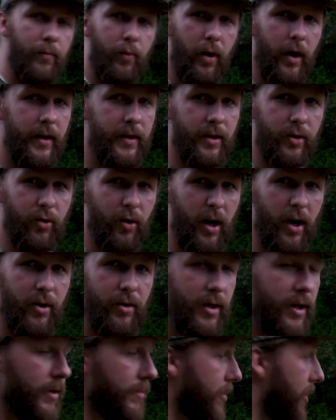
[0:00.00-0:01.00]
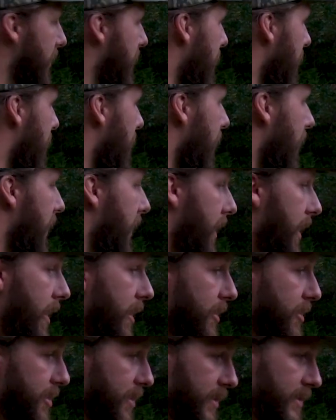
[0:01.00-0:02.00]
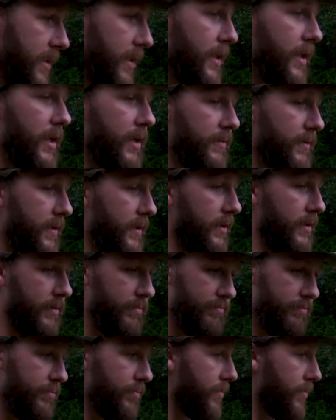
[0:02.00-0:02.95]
break the ground up just a ton here, just enough to